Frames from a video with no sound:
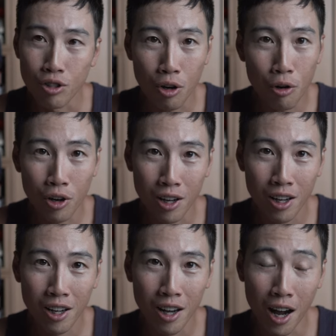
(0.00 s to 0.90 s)
sorry,
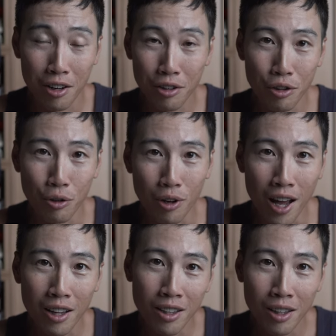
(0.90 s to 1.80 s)
I didn't know
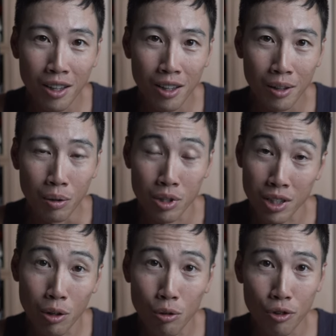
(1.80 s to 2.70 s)
that, but
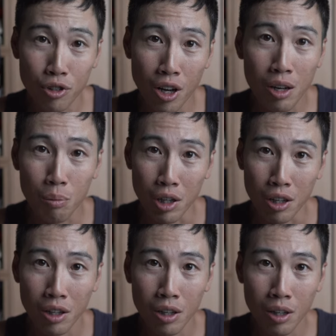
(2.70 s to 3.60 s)
thank you for telling
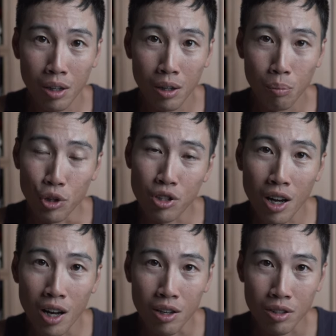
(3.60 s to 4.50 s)
me.
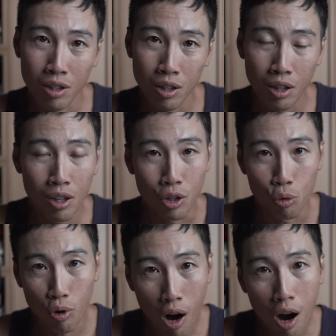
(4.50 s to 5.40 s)
Besides,
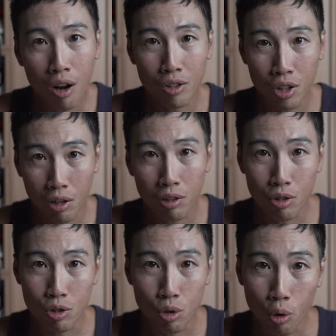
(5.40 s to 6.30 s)
you are telling
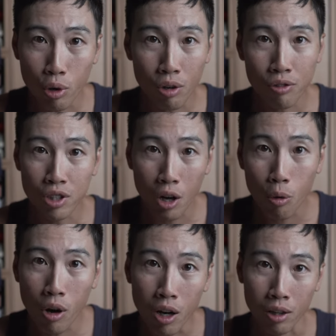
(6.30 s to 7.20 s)
the story of
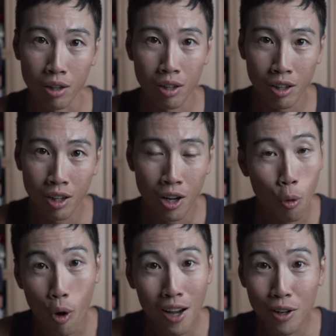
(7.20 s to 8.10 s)
Taiwan.
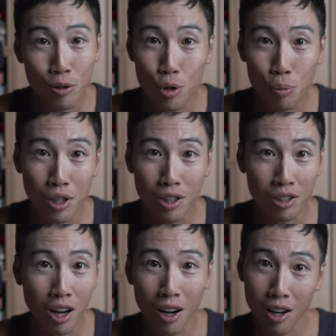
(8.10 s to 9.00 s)
Why don't you be the
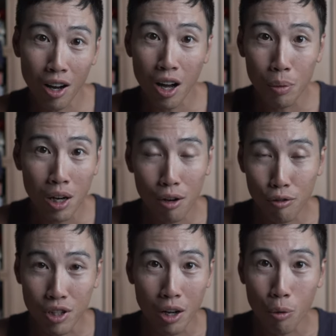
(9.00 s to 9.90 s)
Dalai Lama
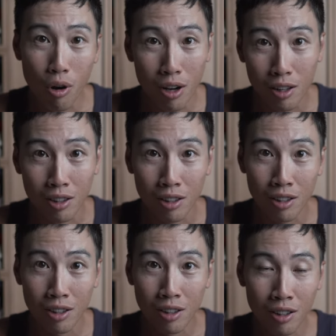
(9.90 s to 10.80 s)
of Taiwan?
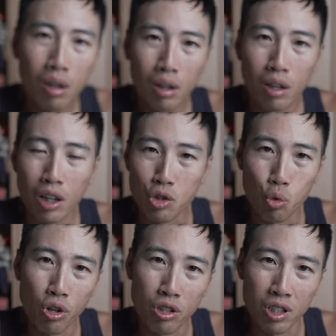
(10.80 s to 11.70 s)
His
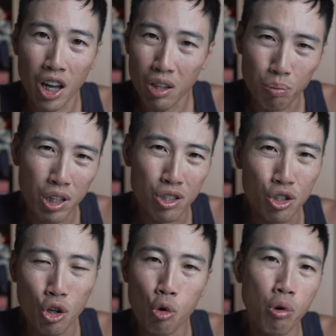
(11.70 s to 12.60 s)
words hit me
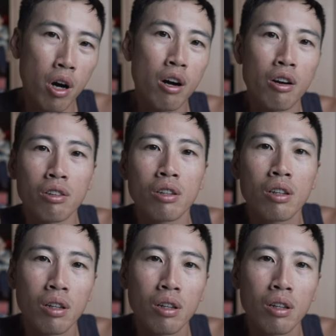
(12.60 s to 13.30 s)
so hard.